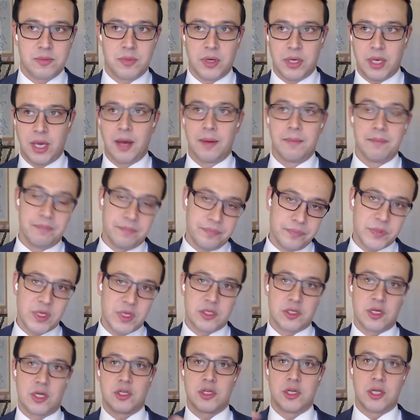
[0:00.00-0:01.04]
But yeah,
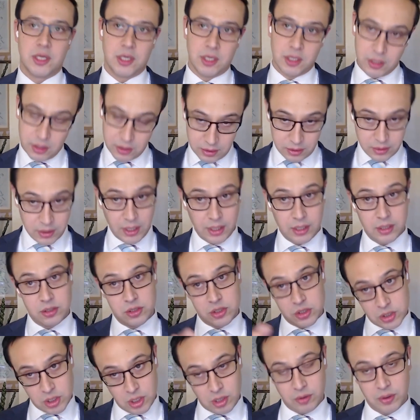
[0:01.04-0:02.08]
essentially, they can
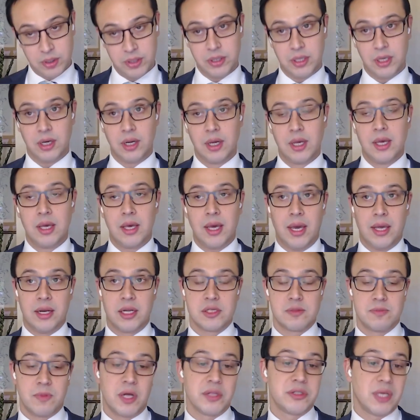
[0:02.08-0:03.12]
just go in there, and
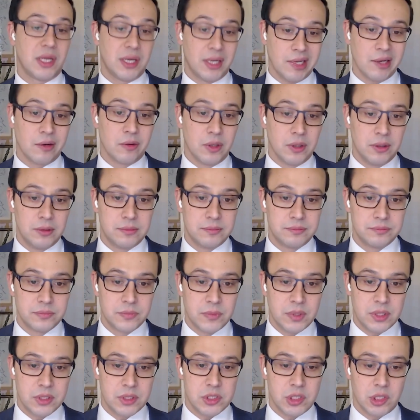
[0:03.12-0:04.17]
it's multilingual.
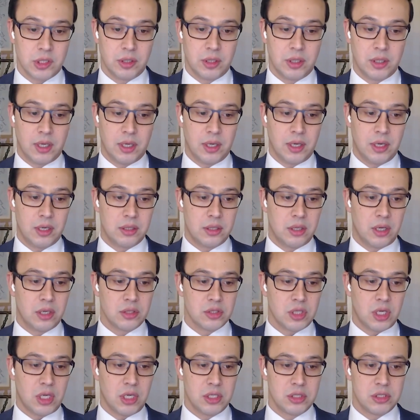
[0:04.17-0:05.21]
So an
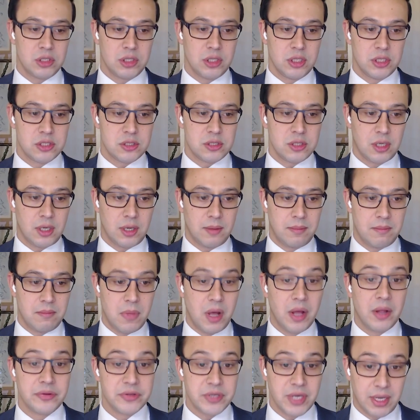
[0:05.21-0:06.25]
ontology is
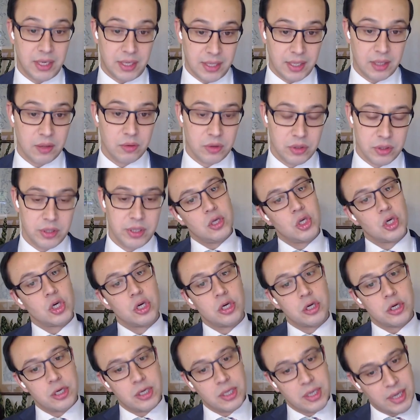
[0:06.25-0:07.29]
multilingual. You
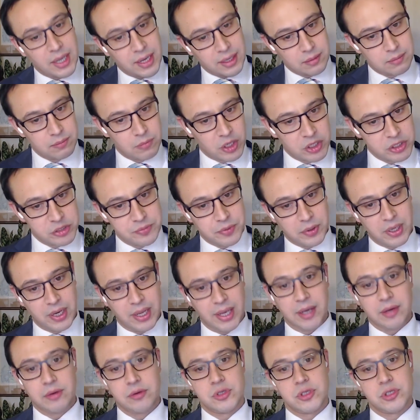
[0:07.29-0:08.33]
can connect multiple
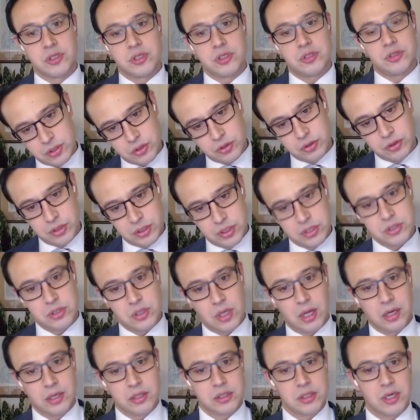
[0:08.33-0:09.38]
languages to this
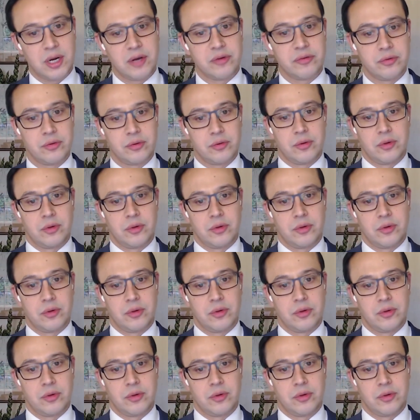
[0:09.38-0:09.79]
knowledge graph.